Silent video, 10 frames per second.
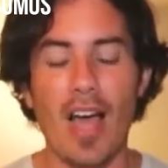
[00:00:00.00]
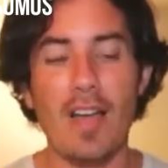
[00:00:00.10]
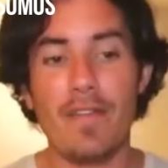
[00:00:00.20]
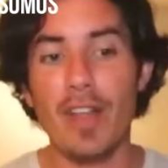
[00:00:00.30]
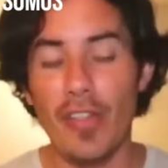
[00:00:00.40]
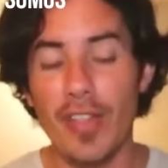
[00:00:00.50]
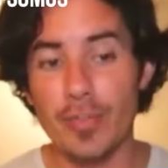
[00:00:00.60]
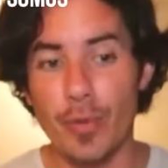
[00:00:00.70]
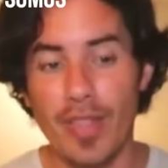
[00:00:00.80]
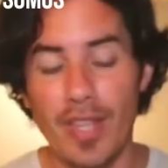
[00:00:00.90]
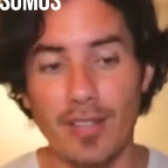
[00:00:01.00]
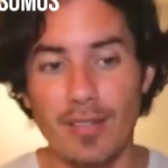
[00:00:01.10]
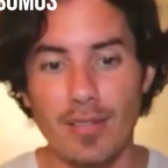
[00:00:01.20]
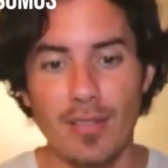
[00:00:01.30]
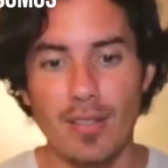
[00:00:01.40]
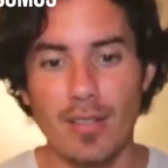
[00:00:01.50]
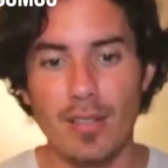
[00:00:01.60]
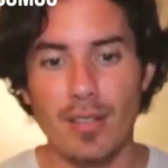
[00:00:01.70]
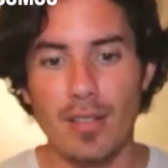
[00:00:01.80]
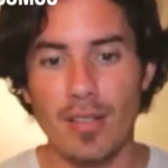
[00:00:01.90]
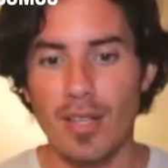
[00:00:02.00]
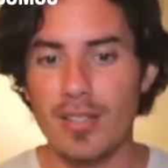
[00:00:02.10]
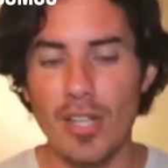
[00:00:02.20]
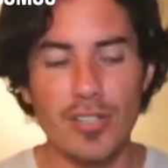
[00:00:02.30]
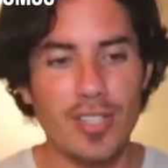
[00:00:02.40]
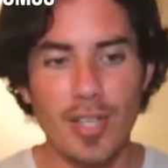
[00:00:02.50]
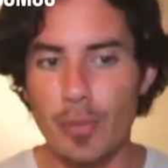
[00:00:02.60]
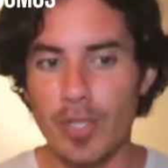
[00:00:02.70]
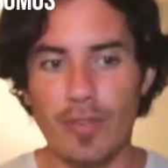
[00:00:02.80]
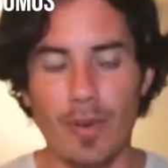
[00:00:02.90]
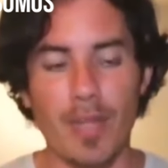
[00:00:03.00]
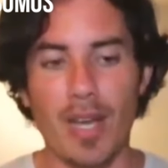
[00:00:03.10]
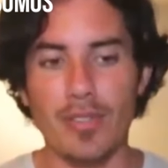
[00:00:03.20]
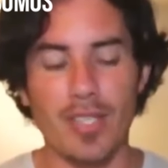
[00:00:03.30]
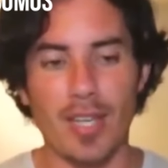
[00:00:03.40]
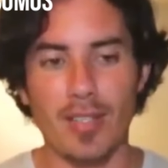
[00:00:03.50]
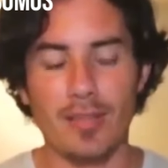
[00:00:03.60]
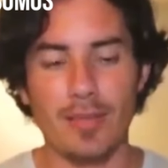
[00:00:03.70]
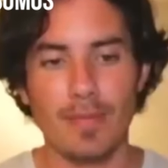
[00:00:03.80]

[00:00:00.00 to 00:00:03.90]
I feel this within is not separate from the outside.